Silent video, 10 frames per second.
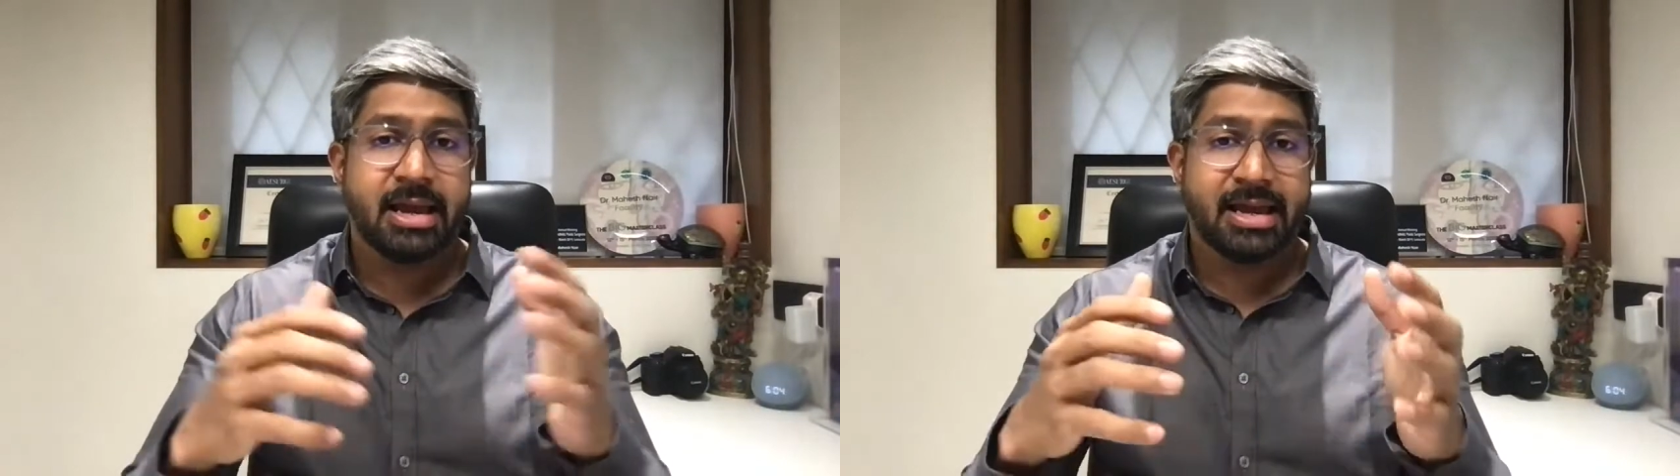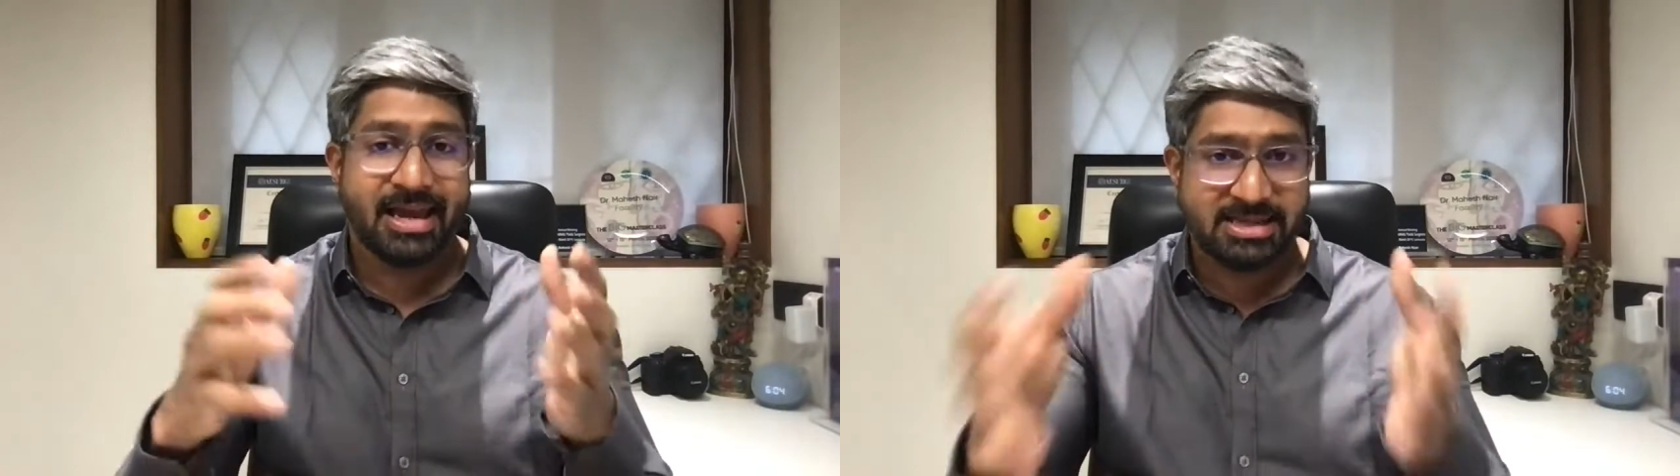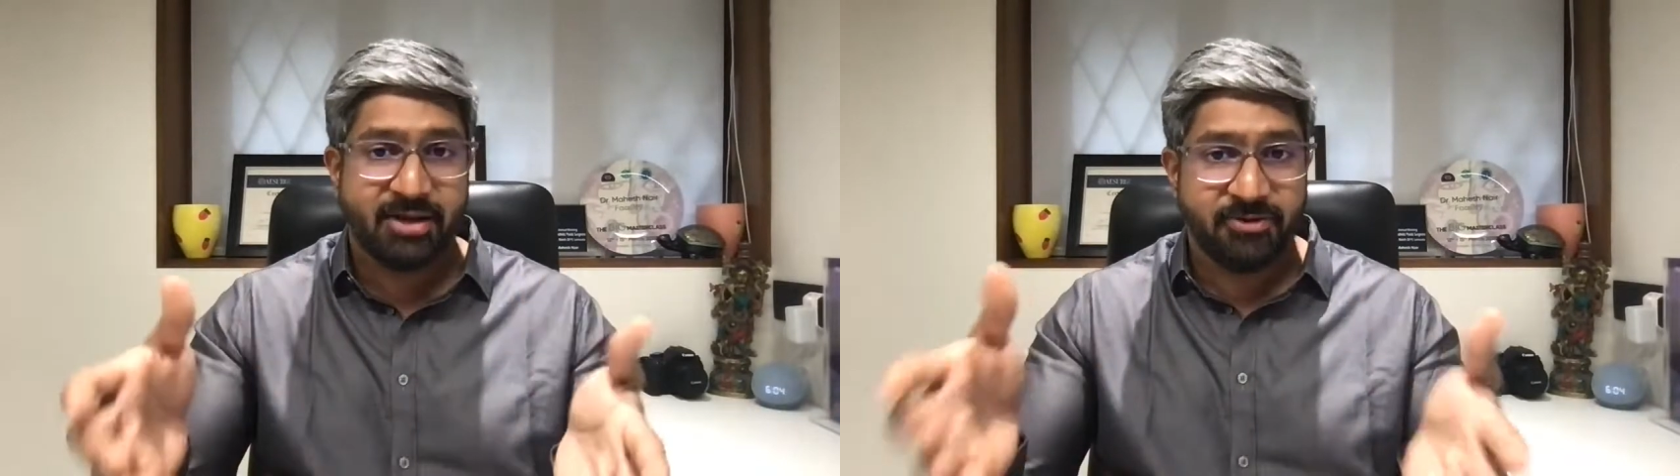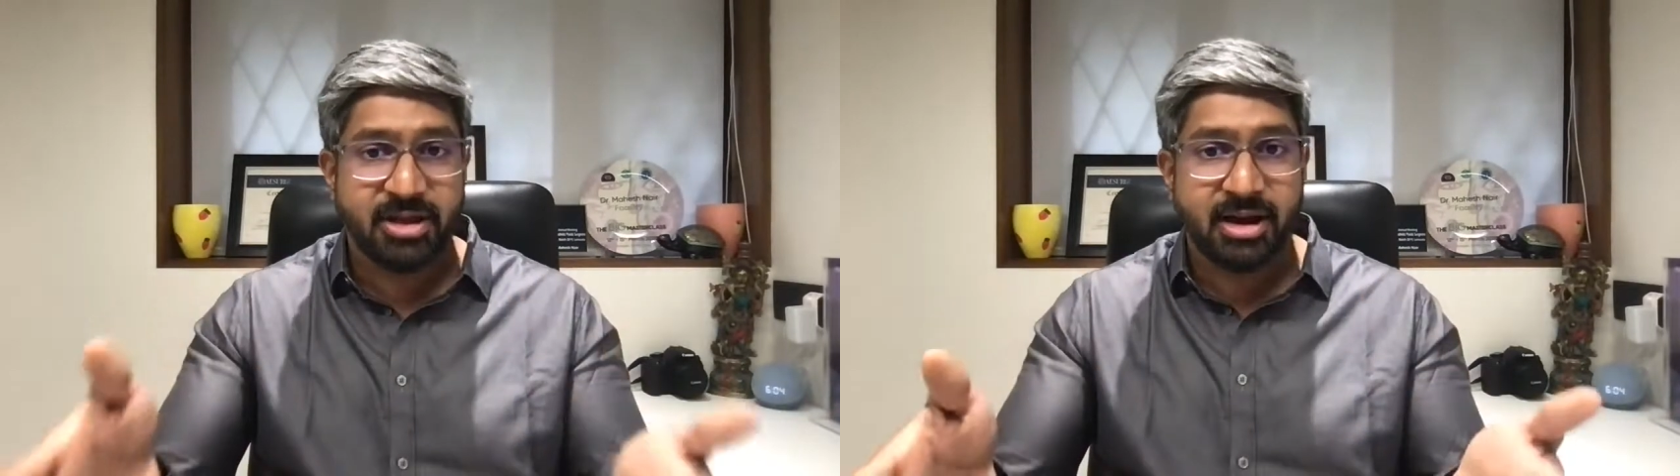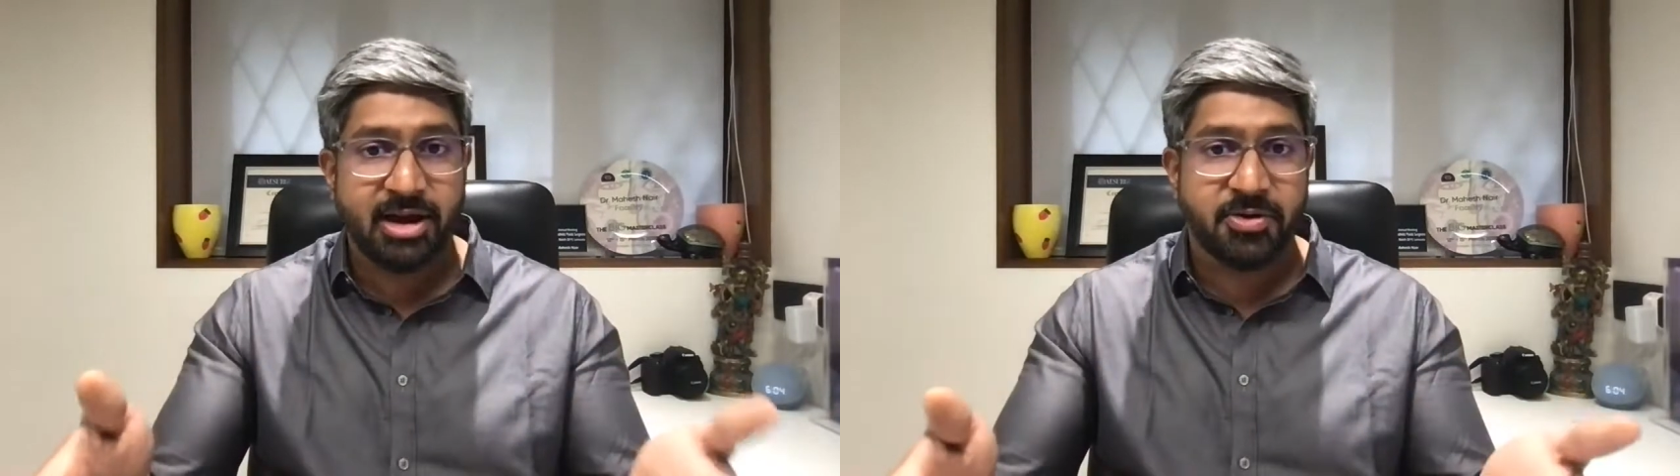Yes,
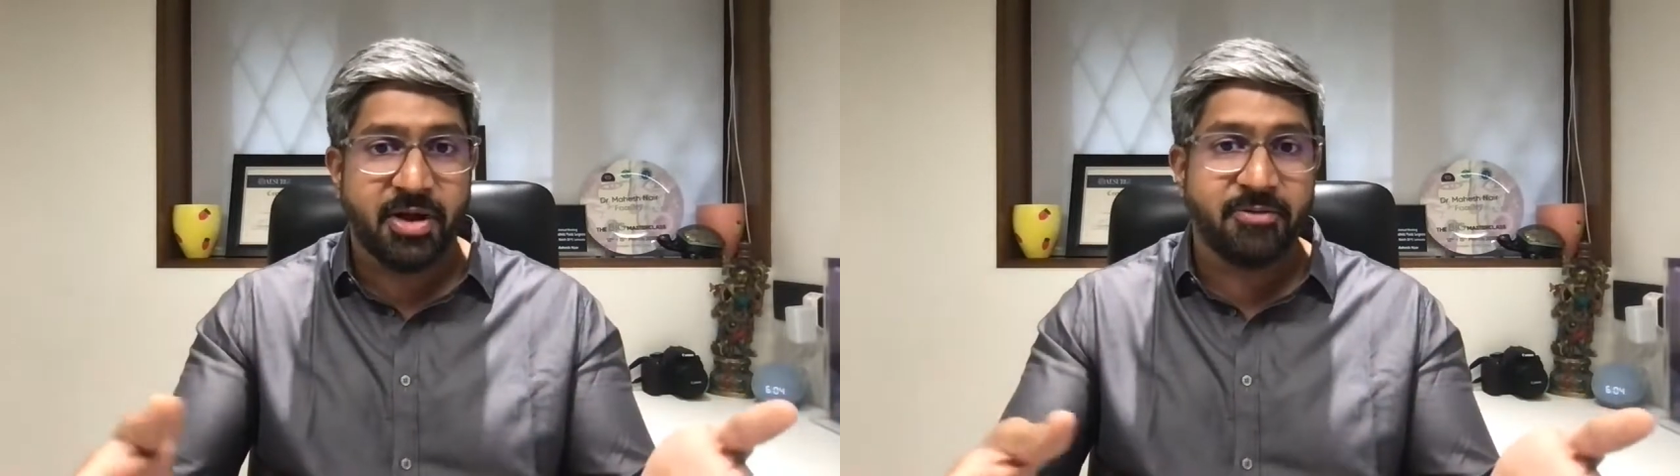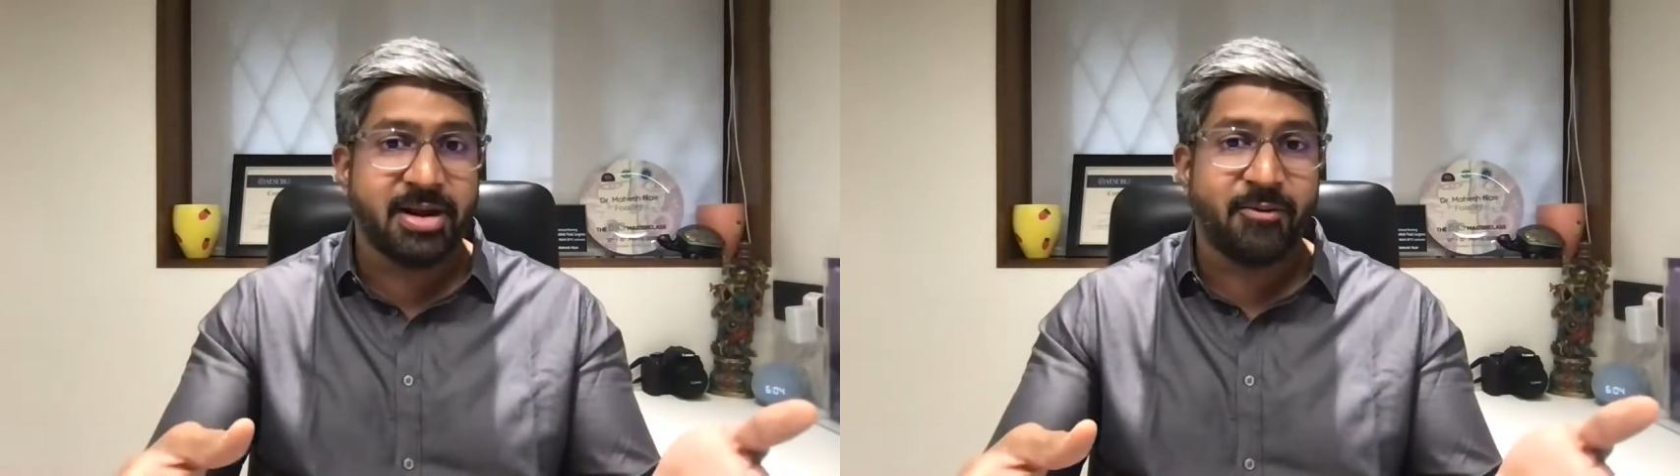definitely it could have been